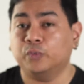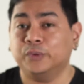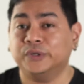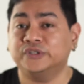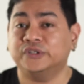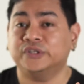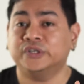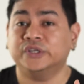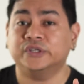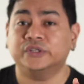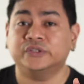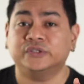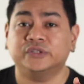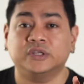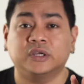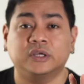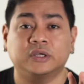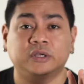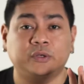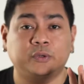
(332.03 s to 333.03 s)
which
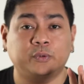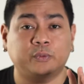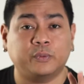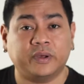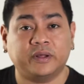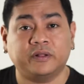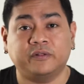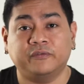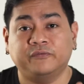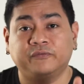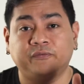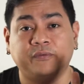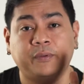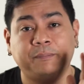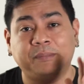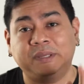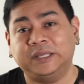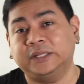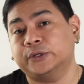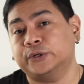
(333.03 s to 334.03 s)
is 12
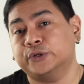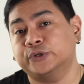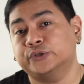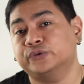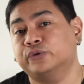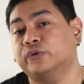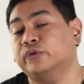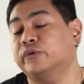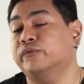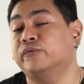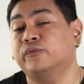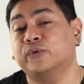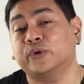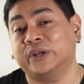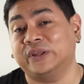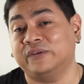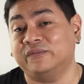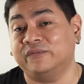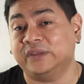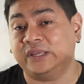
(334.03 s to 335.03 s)
meters or
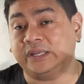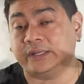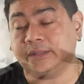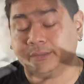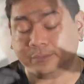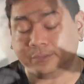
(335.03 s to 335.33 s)
40 feet.